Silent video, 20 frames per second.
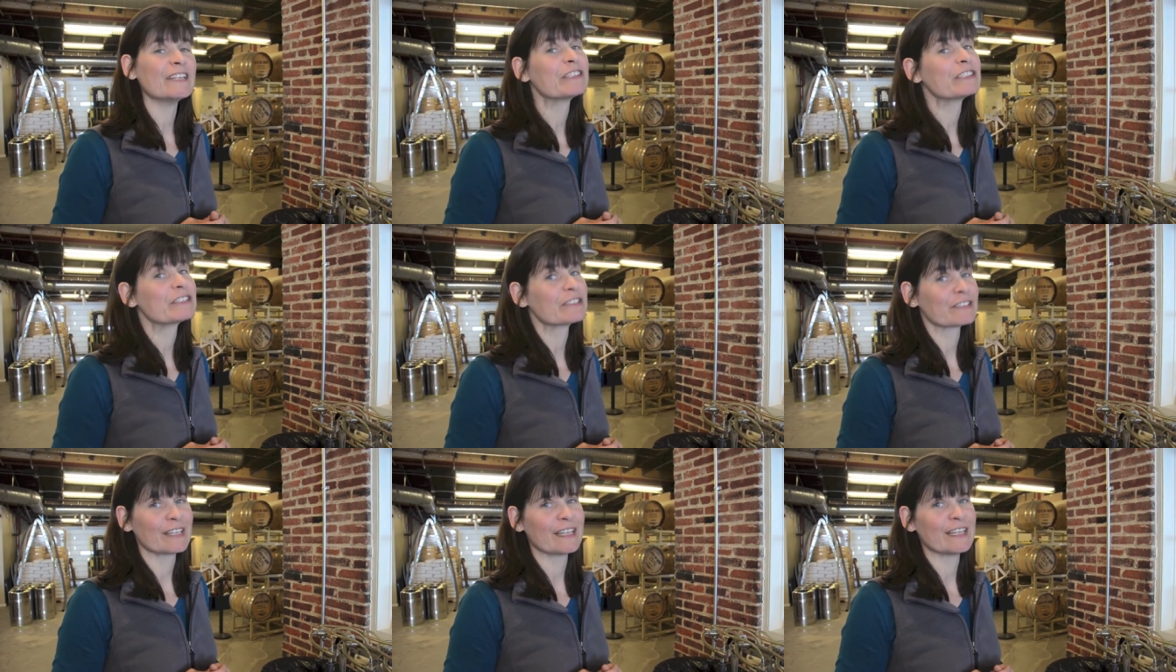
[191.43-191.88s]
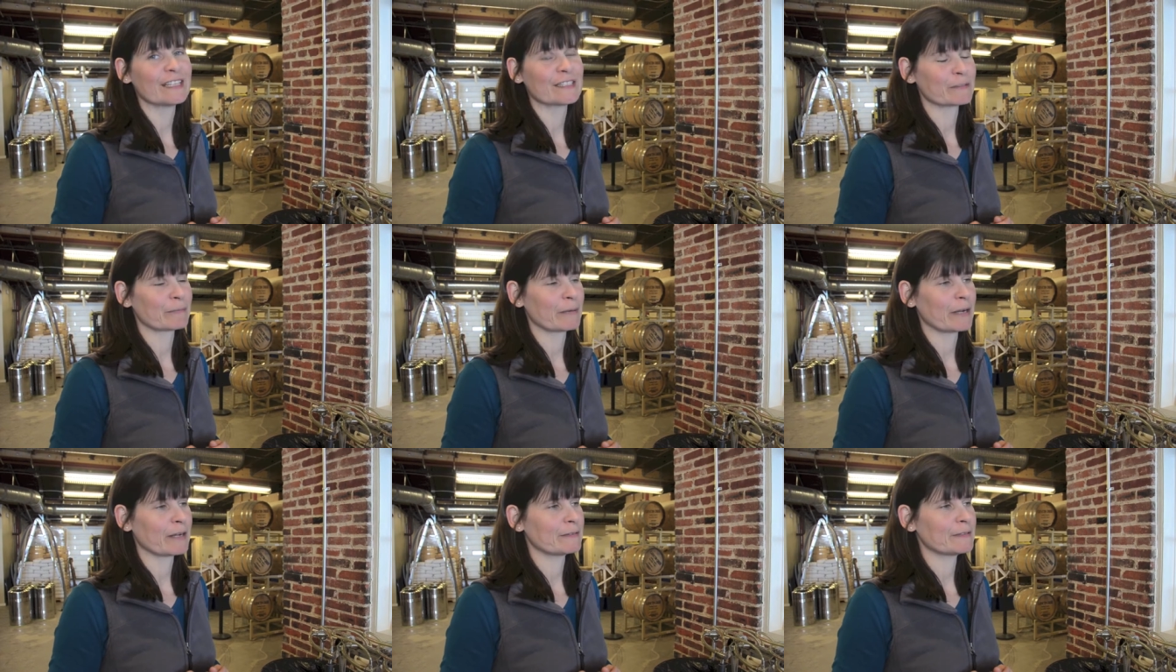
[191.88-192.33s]
Usually
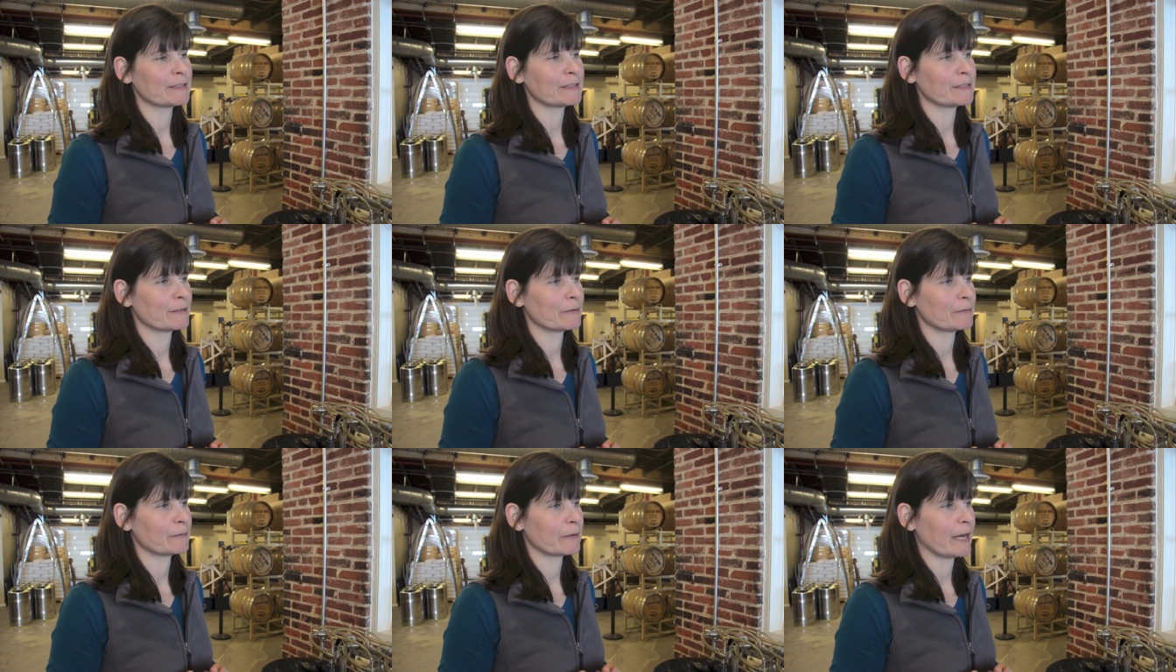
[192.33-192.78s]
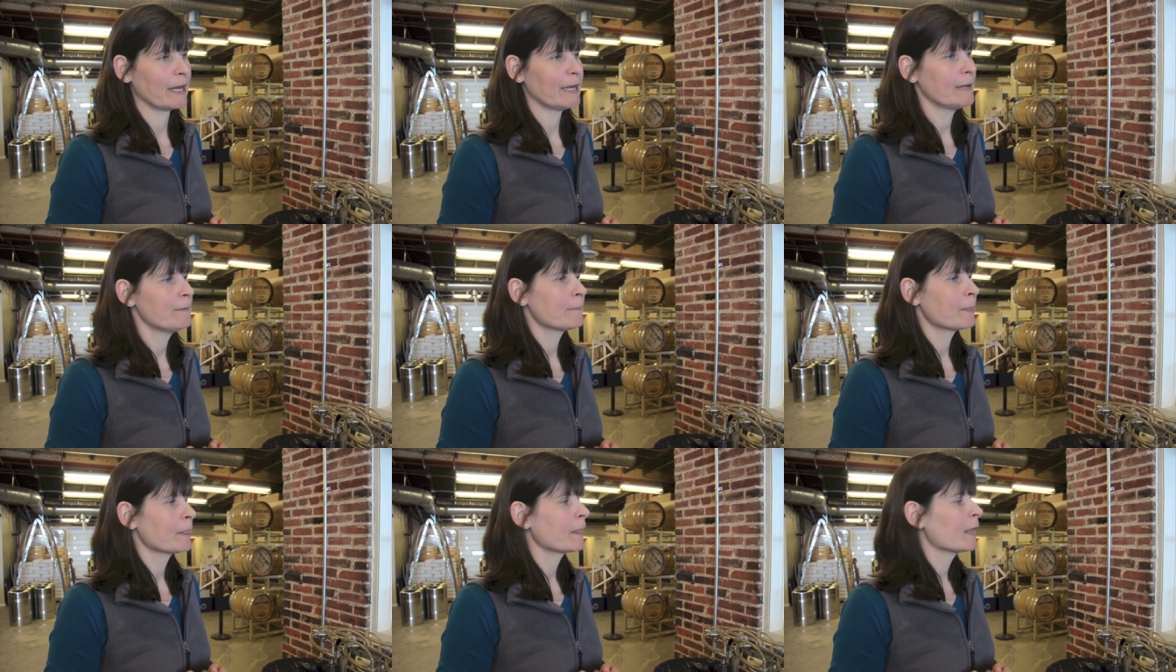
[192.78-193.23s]
it's brownstone
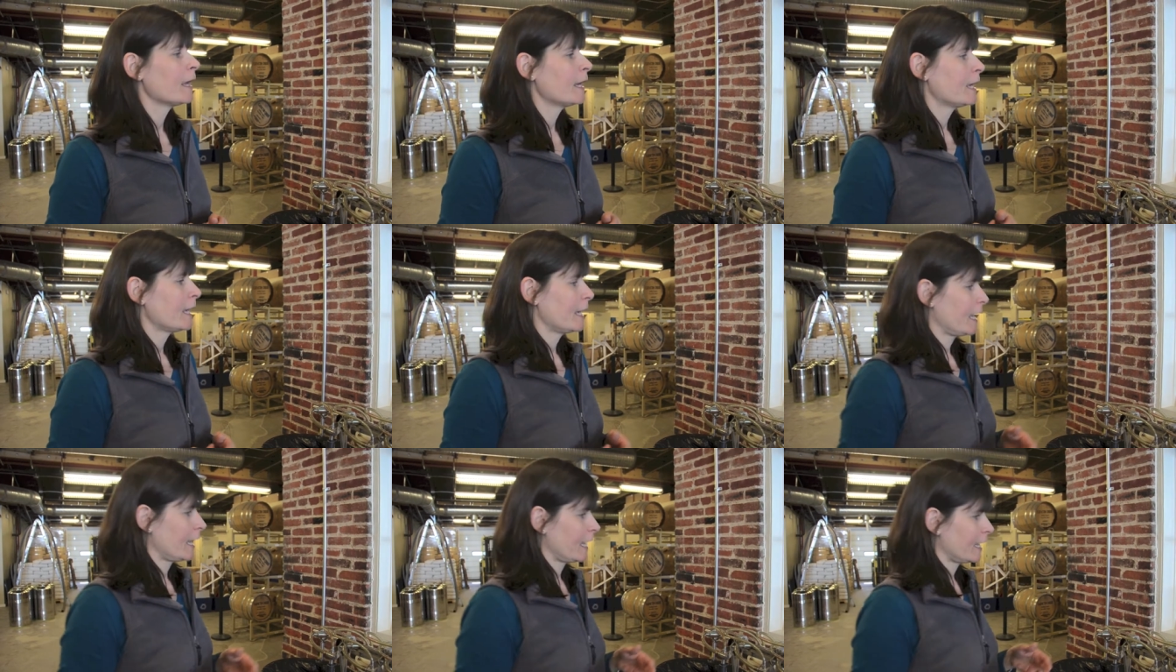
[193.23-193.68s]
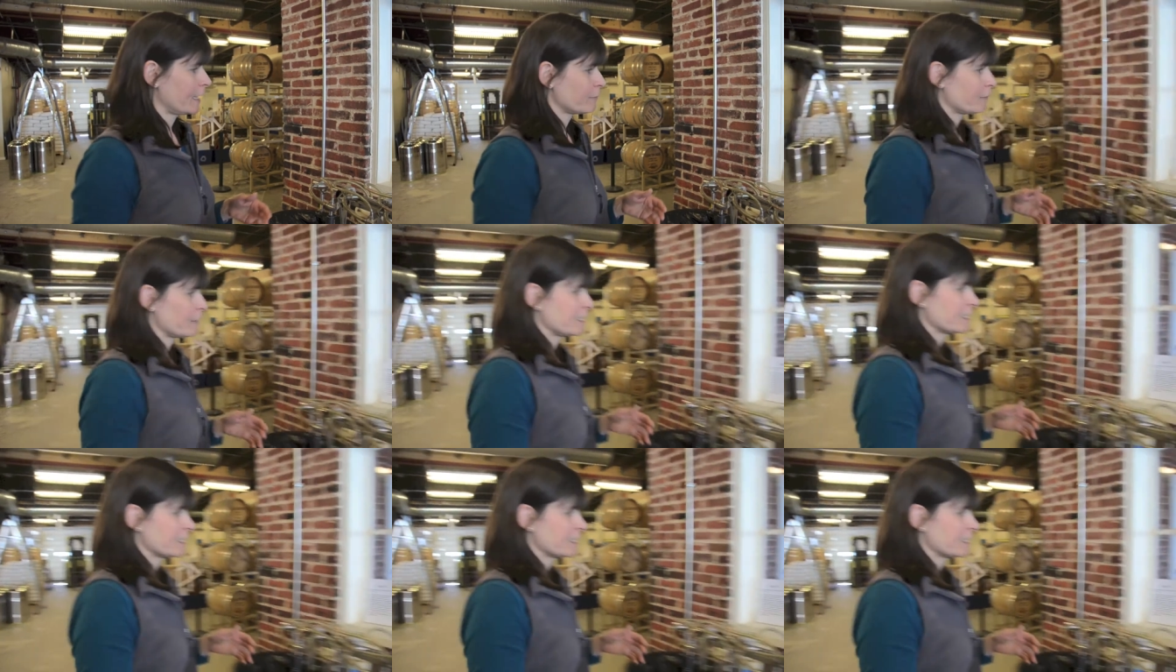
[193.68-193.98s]
rye. And we